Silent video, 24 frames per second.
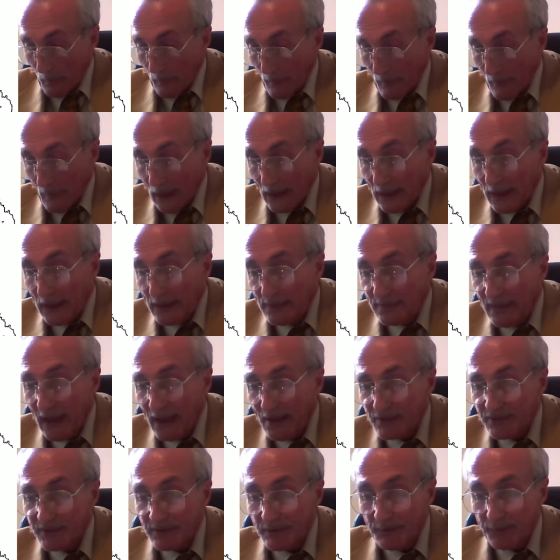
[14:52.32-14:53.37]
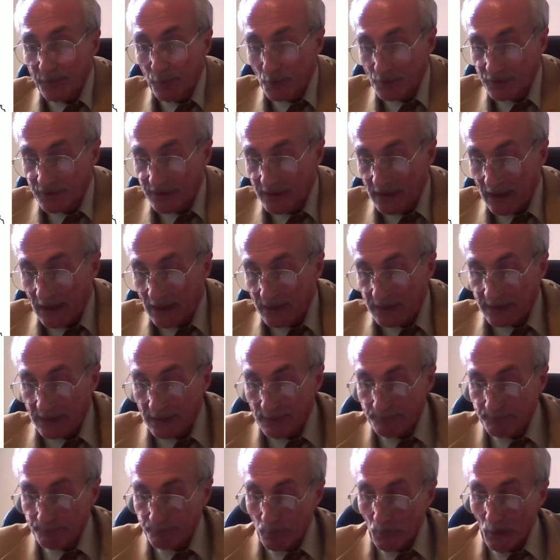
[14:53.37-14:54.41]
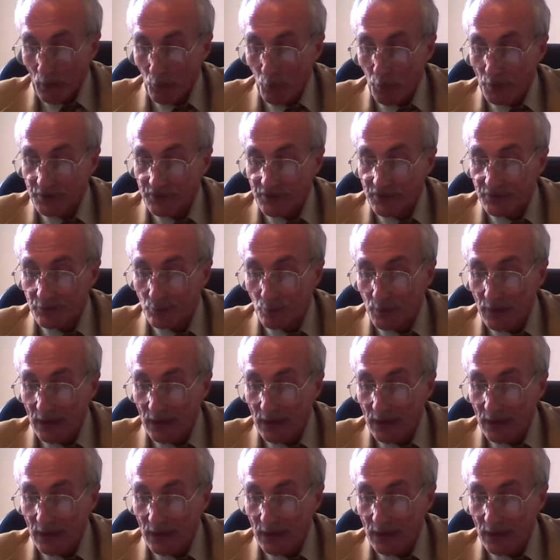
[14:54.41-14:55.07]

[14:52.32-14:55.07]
In 1948, which is really